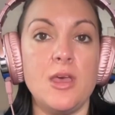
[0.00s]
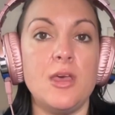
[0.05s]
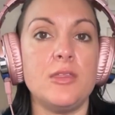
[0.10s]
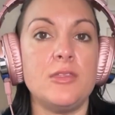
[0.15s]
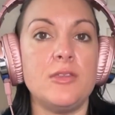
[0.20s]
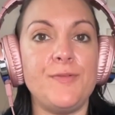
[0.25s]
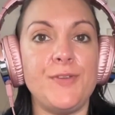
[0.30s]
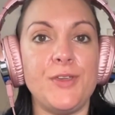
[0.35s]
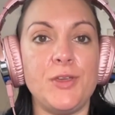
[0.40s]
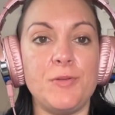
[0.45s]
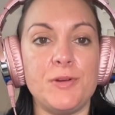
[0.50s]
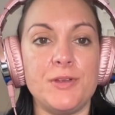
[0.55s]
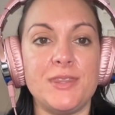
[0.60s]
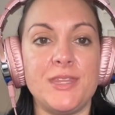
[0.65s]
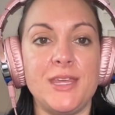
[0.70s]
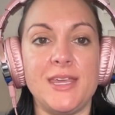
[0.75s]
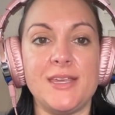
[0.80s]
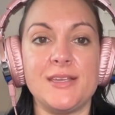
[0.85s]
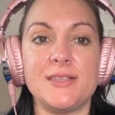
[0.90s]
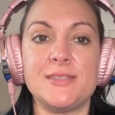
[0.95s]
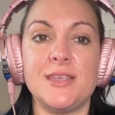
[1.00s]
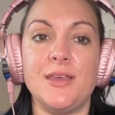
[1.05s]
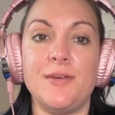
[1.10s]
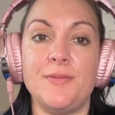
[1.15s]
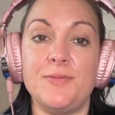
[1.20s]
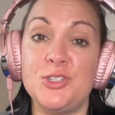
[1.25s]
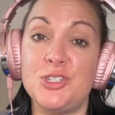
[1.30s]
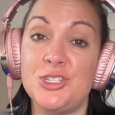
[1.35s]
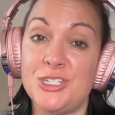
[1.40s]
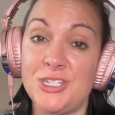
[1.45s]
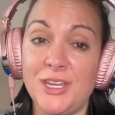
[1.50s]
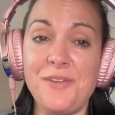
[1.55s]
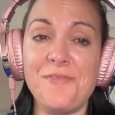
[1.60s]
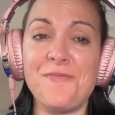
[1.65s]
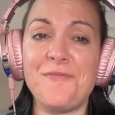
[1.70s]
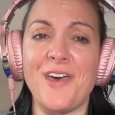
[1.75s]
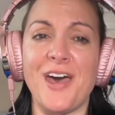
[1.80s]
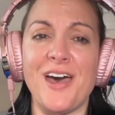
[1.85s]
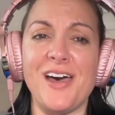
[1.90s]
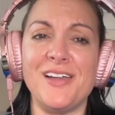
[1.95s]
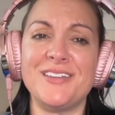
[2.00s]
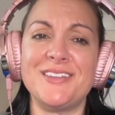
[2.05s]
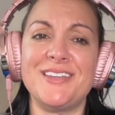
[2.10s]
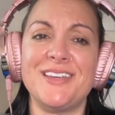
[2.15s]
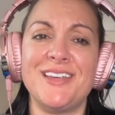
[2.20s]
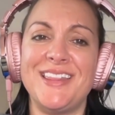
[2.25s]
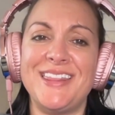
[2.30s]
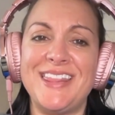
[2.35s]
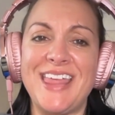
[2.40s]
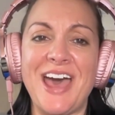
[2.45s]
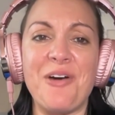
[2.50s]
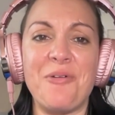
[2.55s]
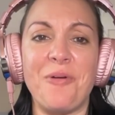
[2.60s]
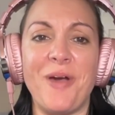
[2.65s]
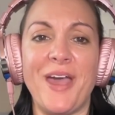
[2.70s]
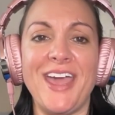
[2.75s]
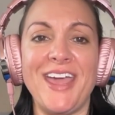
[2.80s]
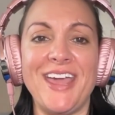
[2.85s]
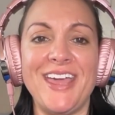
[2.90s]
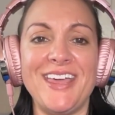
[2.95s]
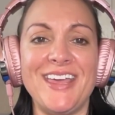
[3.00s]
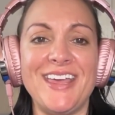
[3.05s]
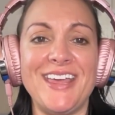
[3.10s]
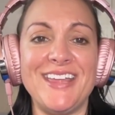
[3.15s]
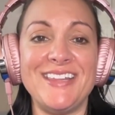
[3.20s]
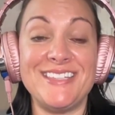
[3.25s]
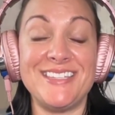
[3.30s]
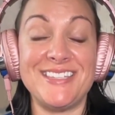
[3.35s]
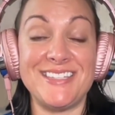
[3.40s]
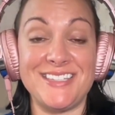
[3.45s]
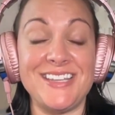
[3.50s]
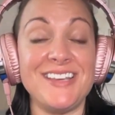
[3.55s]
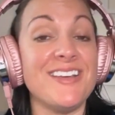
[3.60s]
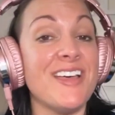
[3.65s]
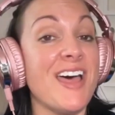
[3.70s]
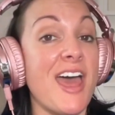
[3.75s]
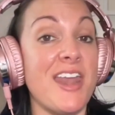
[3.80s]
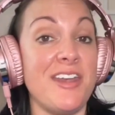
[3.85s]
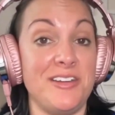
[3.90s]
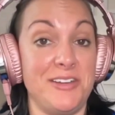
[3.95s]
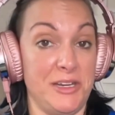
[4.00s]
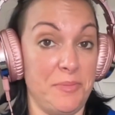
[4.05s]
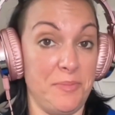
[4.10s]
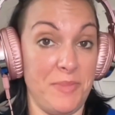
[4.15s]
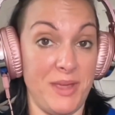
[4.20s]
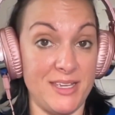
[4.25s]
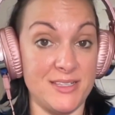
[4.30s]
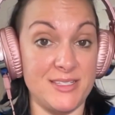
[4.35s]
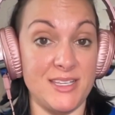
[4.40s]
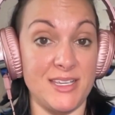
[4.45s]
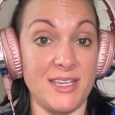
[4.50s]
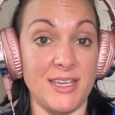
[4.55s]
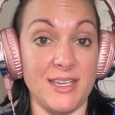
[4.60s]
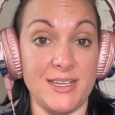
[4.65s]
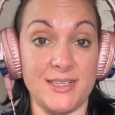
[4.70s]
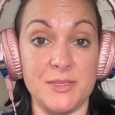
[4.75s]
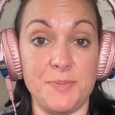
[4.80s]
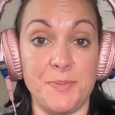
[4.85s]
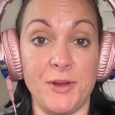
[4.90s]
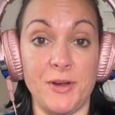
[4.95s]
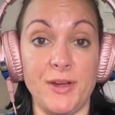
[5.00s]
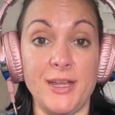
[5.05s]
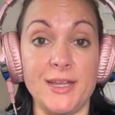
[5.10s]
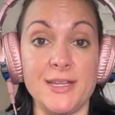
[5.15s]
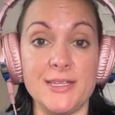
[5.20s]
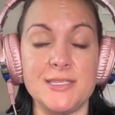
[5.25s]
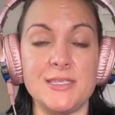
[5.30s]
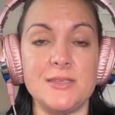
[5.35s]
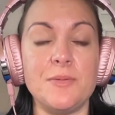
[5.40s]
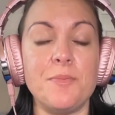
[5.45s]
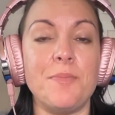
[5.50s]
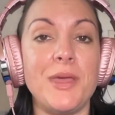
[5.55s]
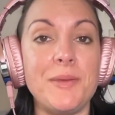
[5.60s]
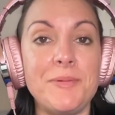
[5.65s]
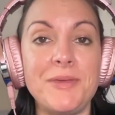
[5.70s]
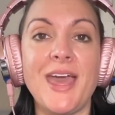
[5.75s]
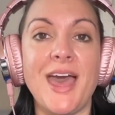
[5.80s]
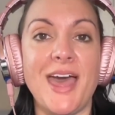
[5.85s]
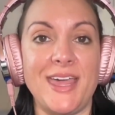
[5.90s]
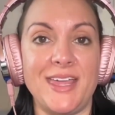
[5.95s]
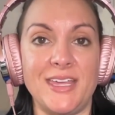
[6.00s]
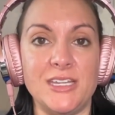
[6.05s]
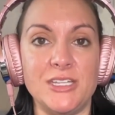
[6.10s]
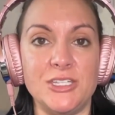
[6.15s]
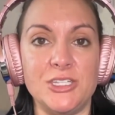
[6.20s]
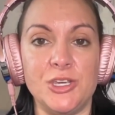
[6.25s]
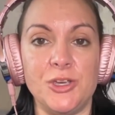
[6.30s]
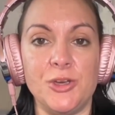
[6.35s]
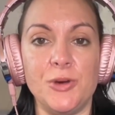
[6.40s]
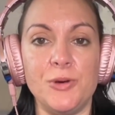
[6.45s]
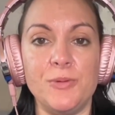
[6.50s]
The viewer thinks, if she felt that way and still had an amazing experience, maybe I can too.